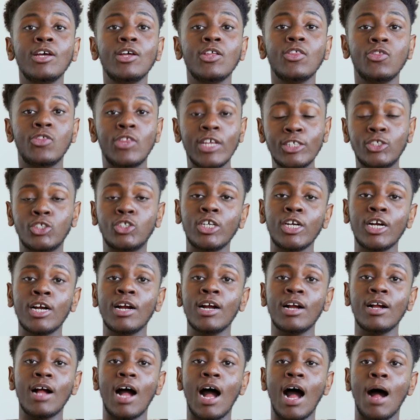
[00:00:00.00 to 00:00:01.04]
This
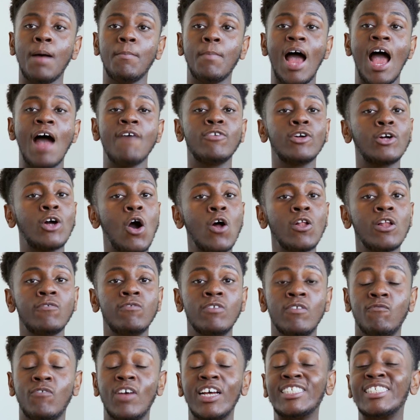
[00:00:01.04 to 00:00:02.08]
year, I have a goal of
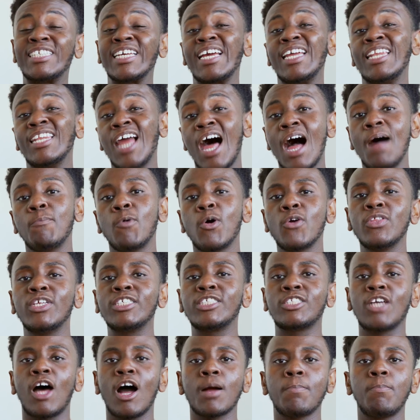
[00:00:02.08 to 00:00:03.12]
investing a lot more in the
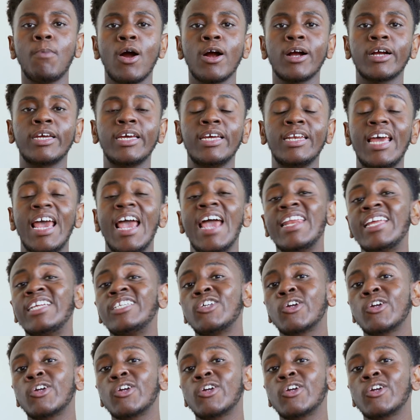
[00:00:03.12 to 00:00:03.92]
stock market and into